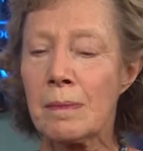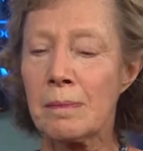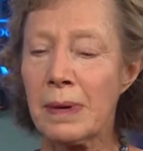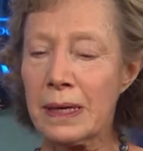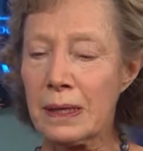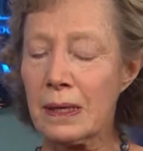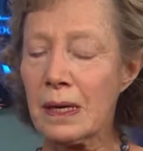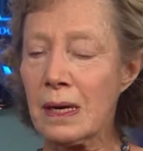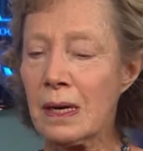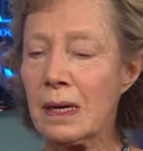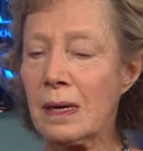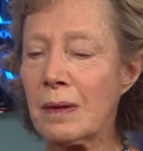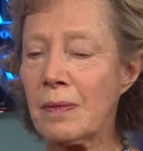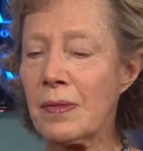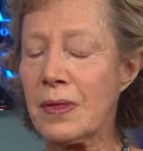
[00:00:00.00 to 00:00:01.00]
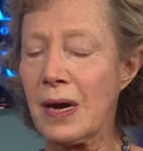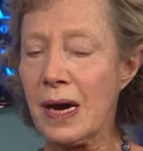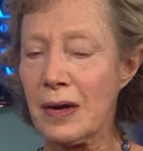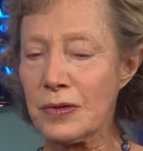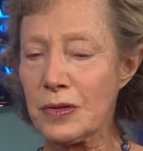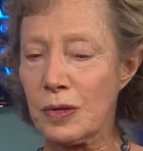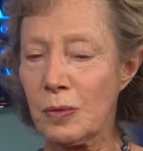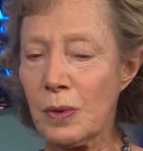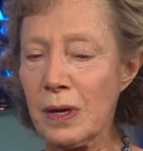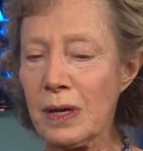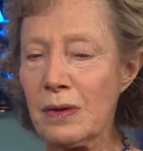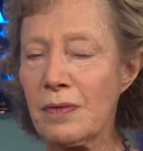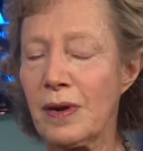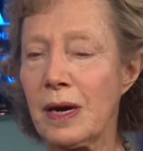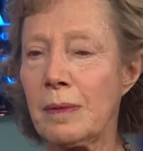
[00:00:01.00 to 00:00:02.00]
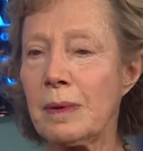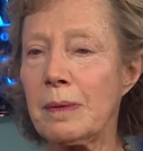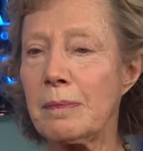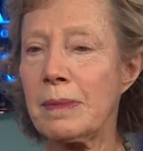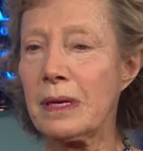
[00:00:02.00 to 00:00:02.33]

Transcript: But uh, the hostile work environment